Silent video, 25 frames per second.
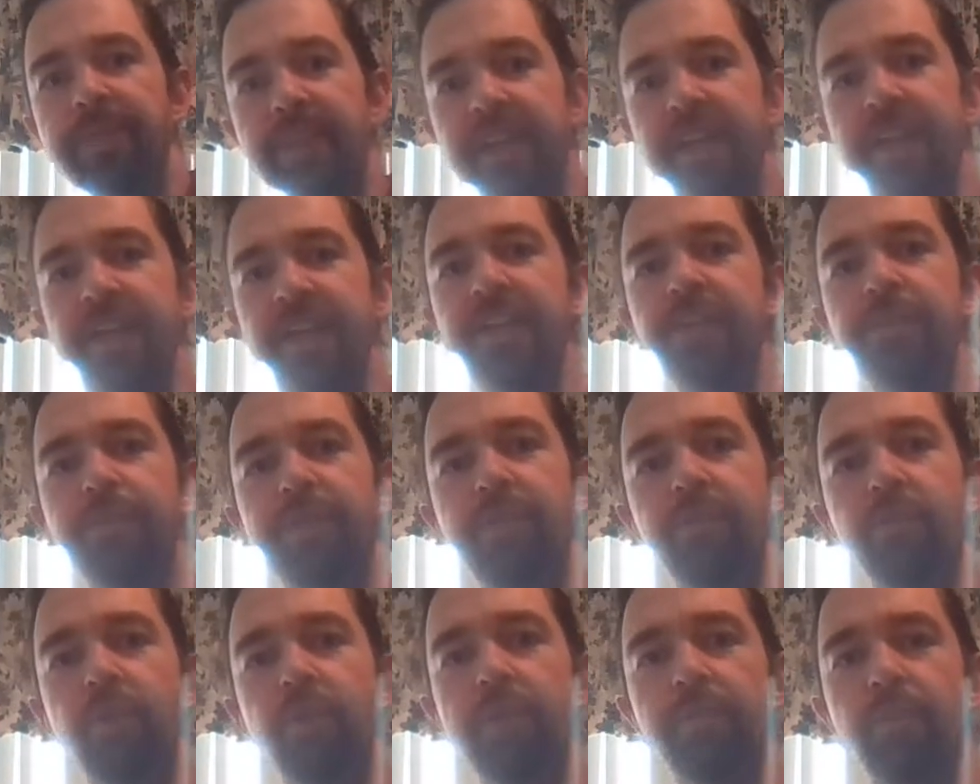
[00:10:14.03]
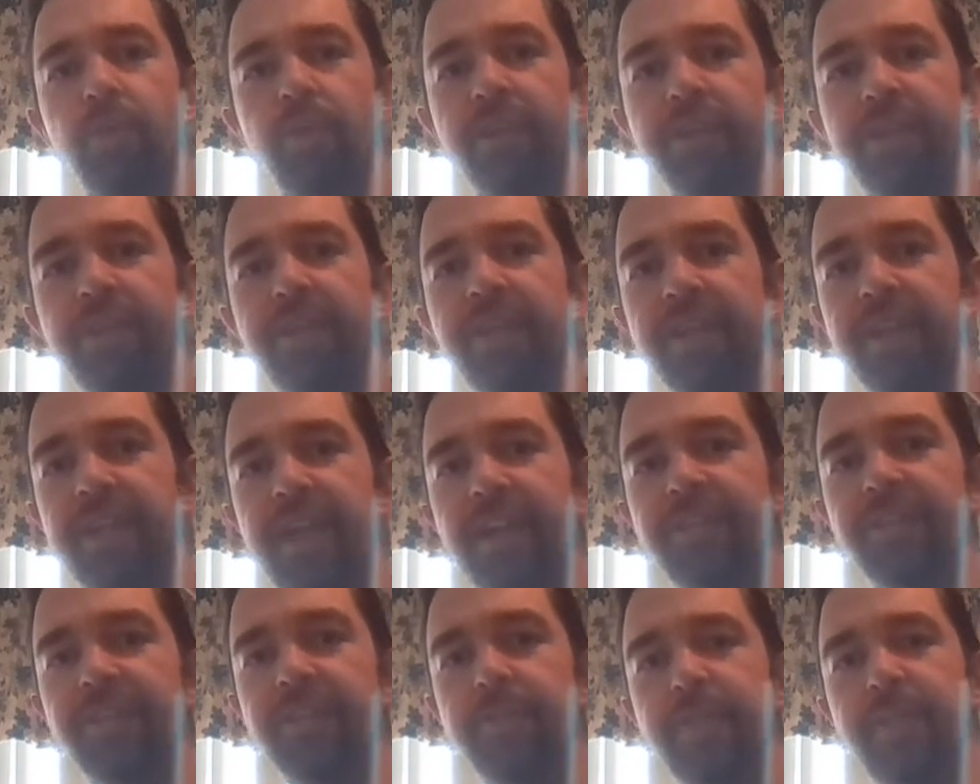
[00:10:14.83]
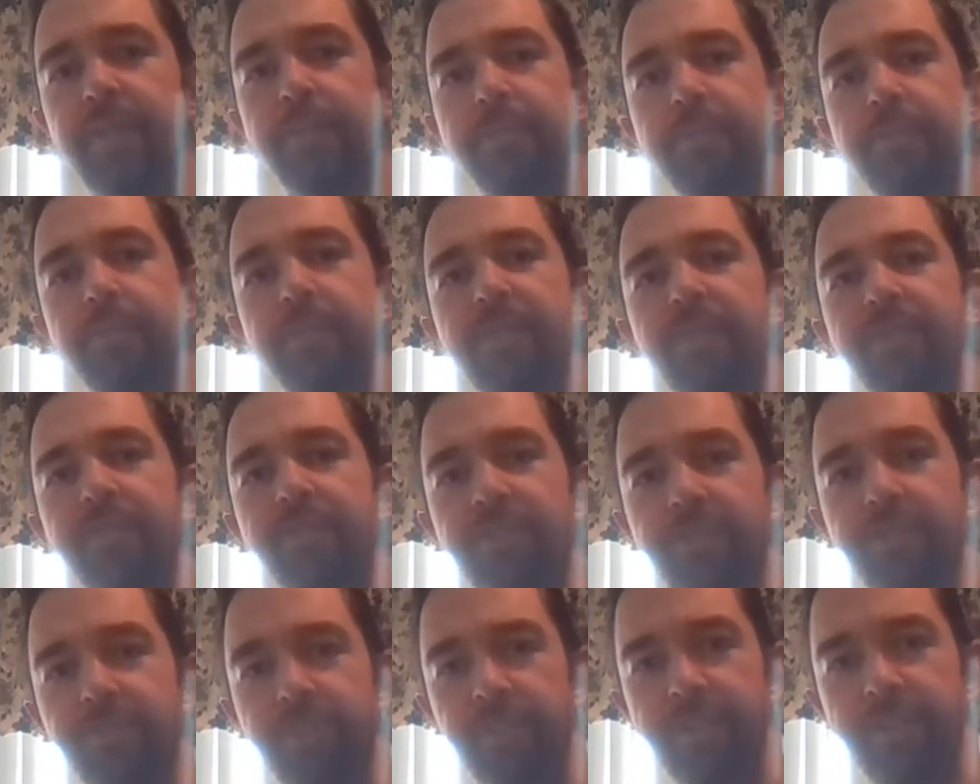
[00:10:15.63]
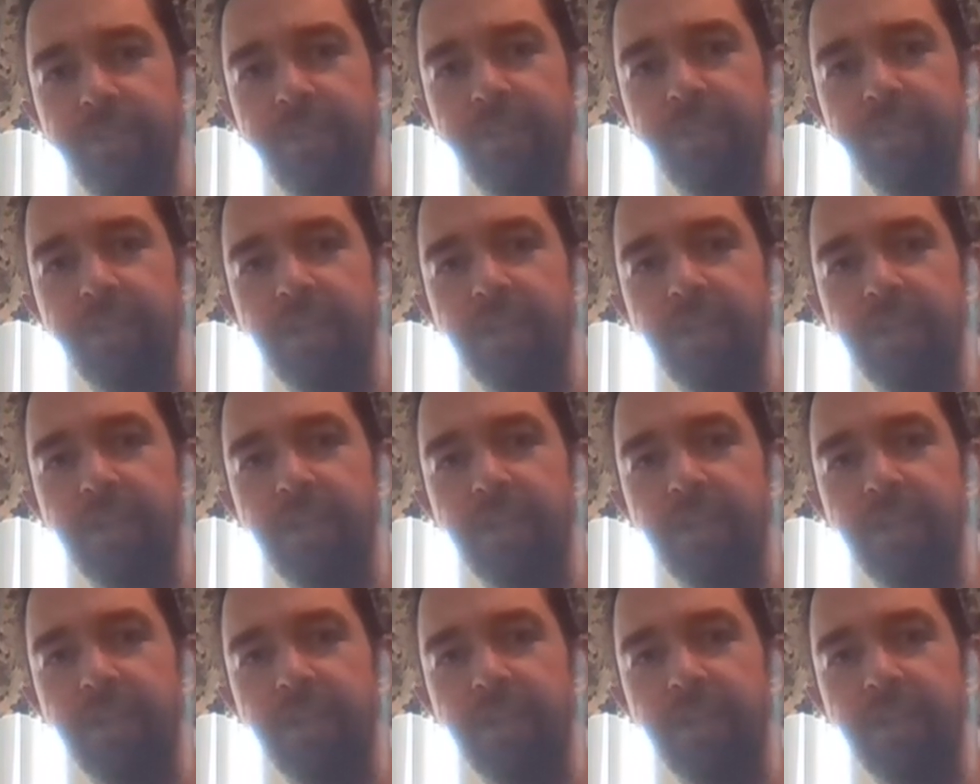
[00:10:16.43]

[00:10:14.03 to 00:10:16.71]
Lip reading: can't be one more thing. It has to be a mystery